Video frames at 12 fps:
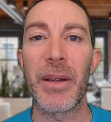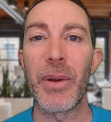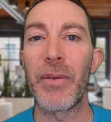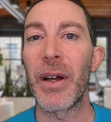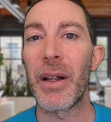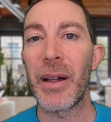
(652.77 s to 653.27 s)

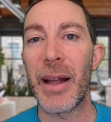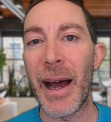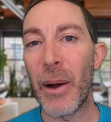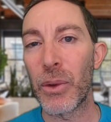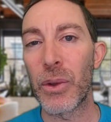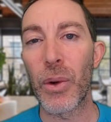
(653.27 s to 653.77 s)
we've got a lot of
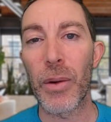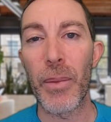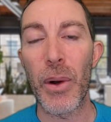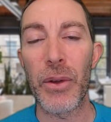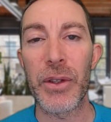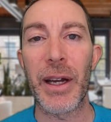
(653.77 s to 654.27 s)
outdoor
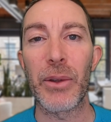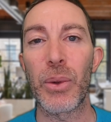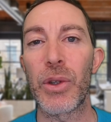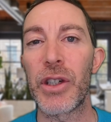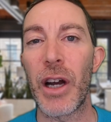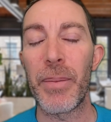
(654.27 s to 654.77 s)
malls and
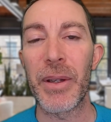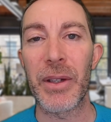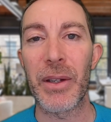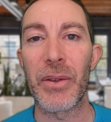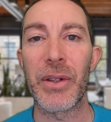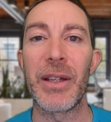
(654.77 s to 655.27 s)
outdoor shopping
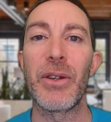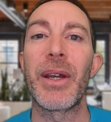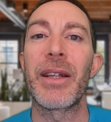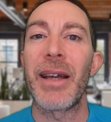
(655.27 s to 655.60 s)
centers that you get